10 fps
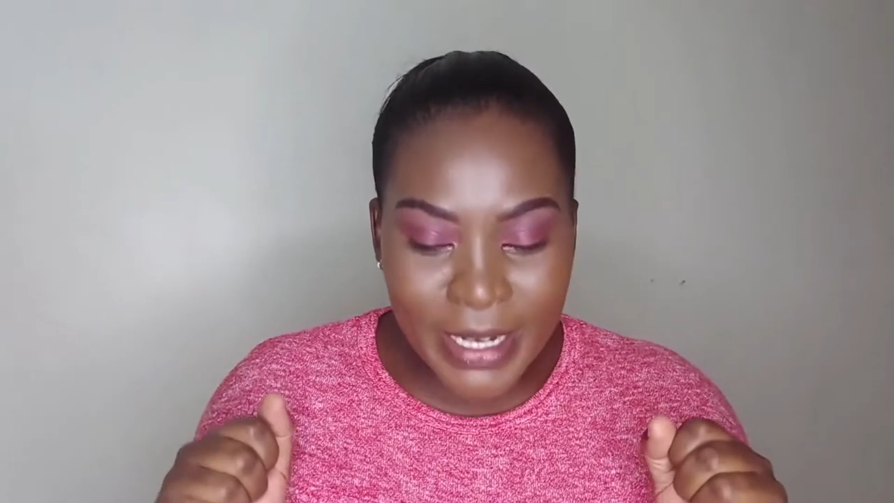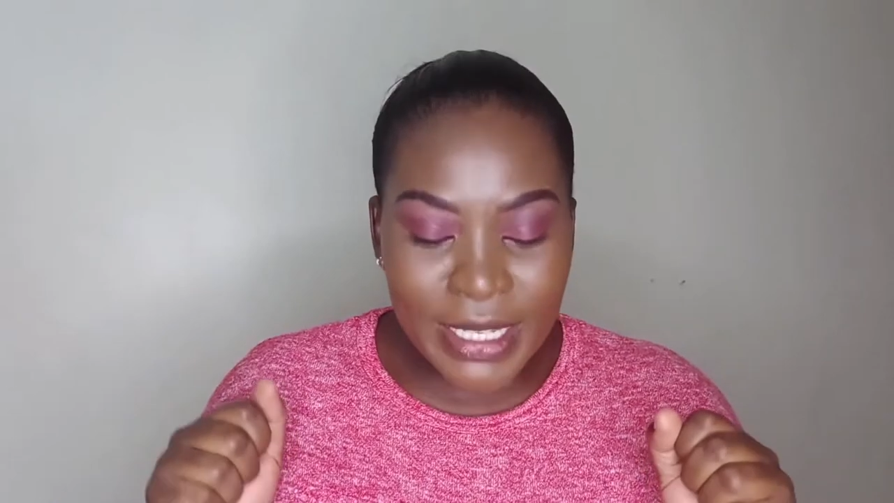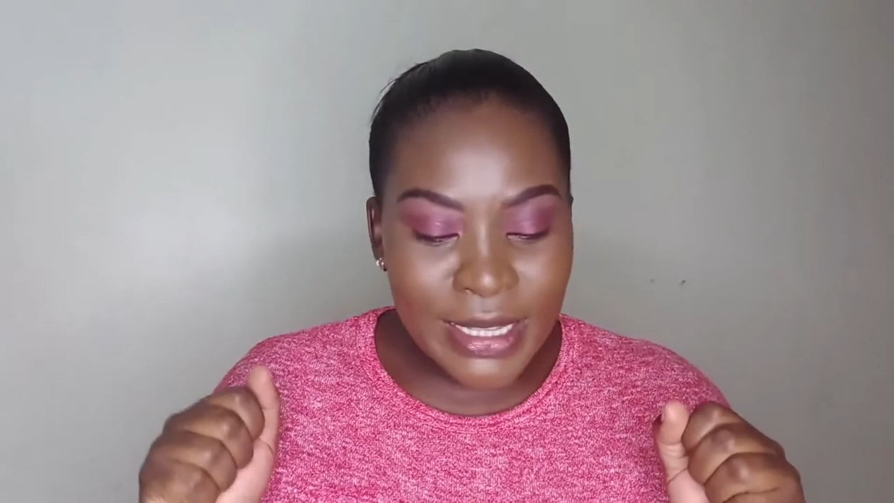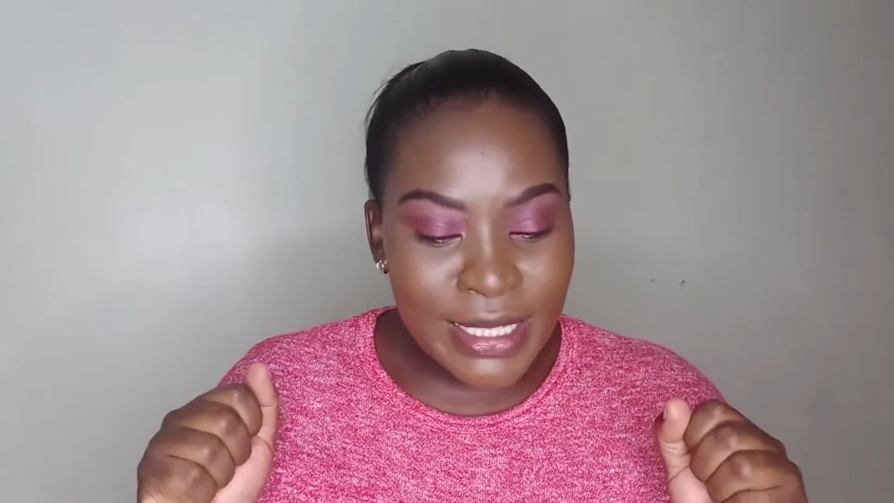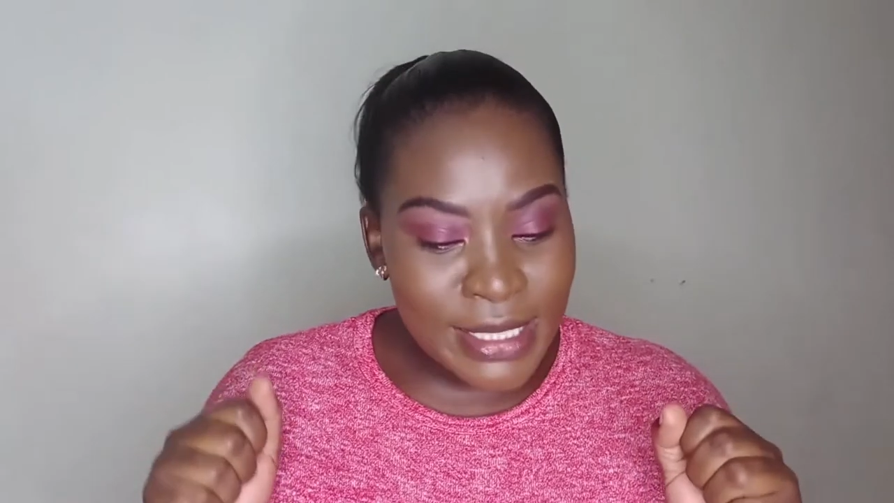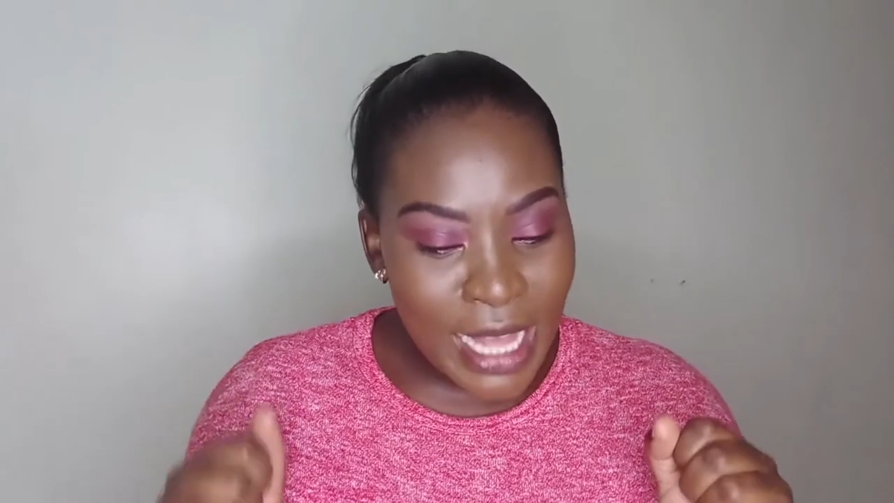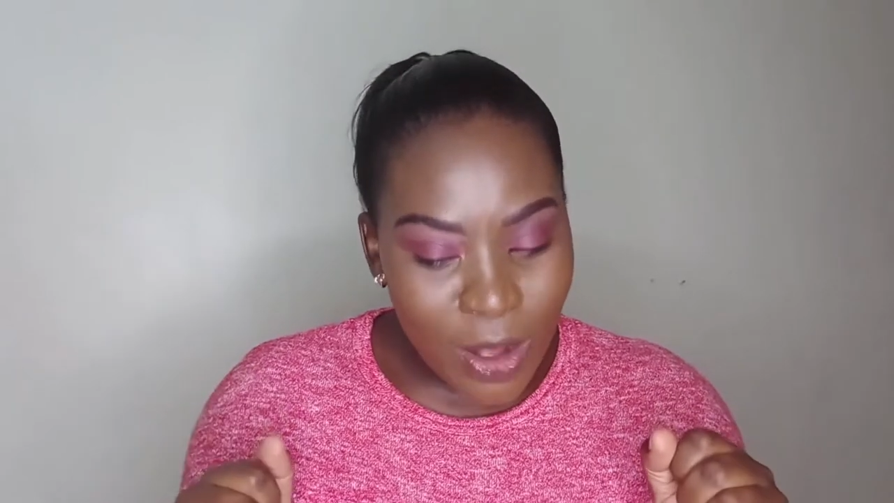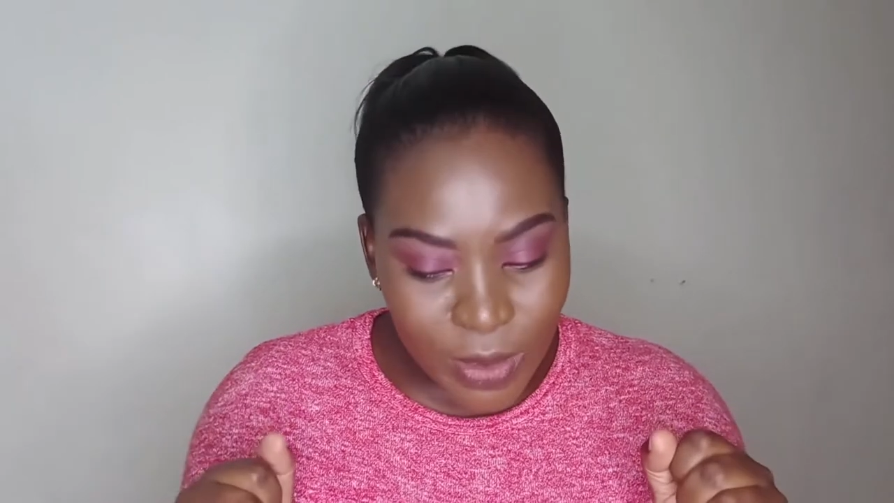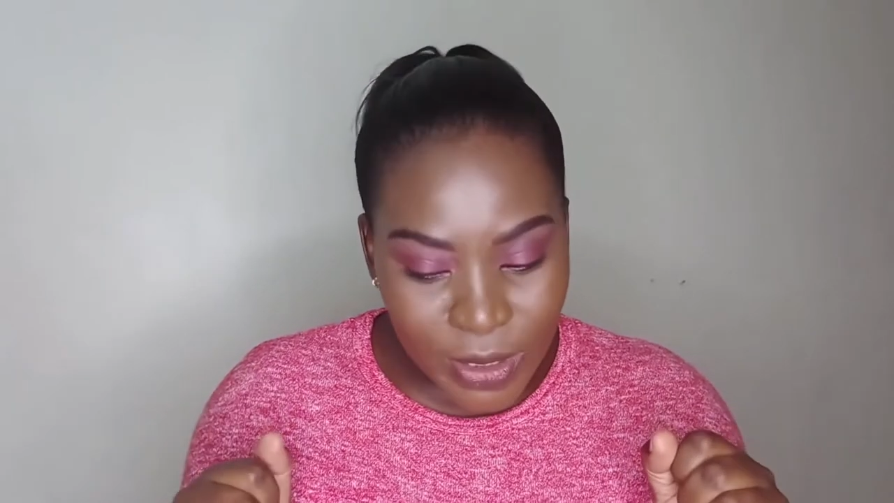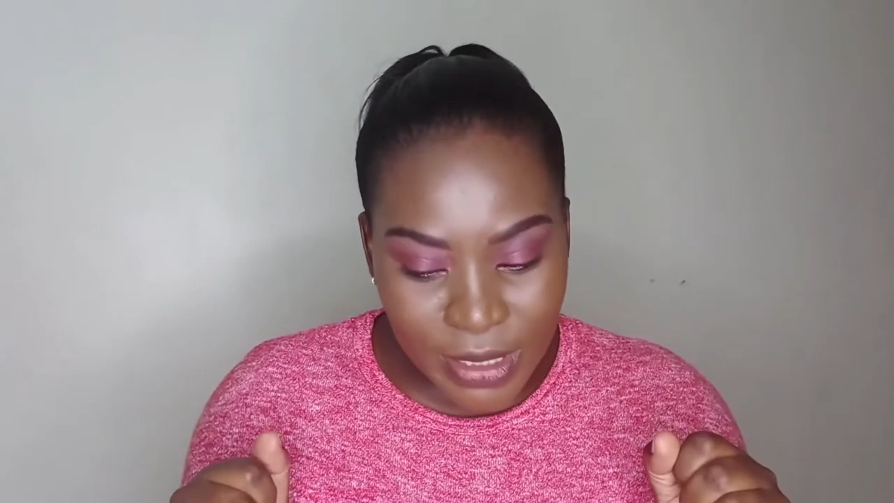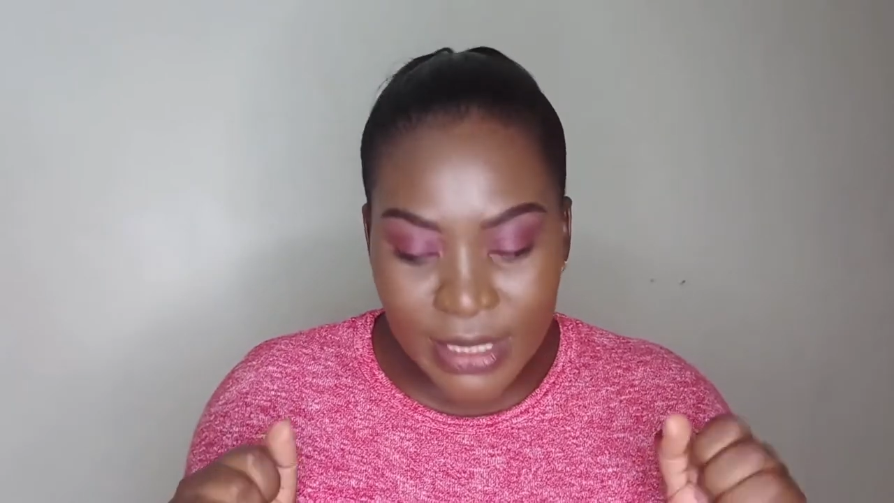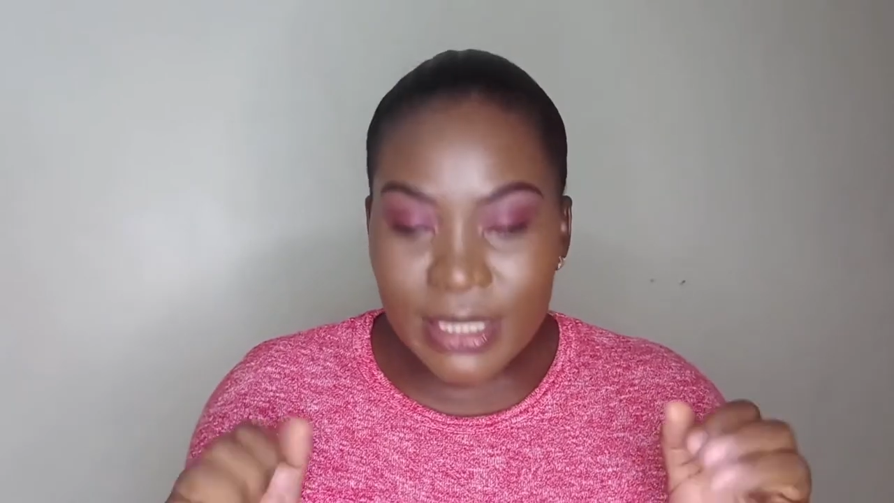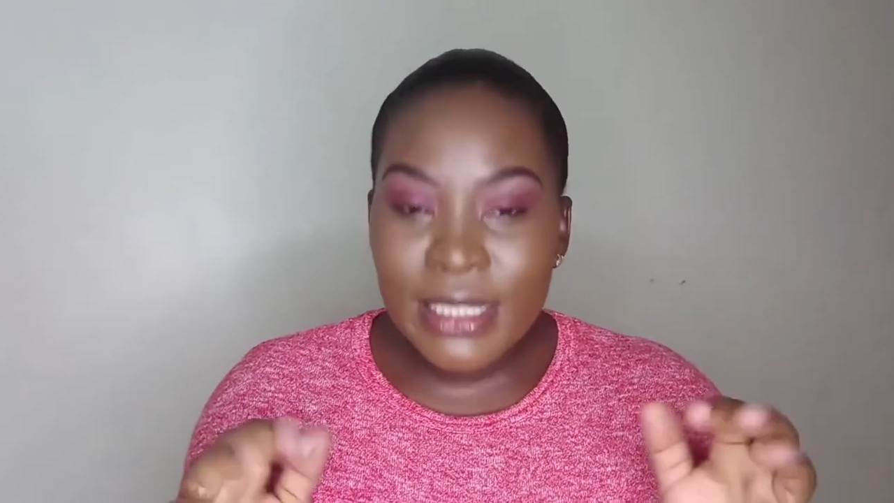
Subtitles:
in this house,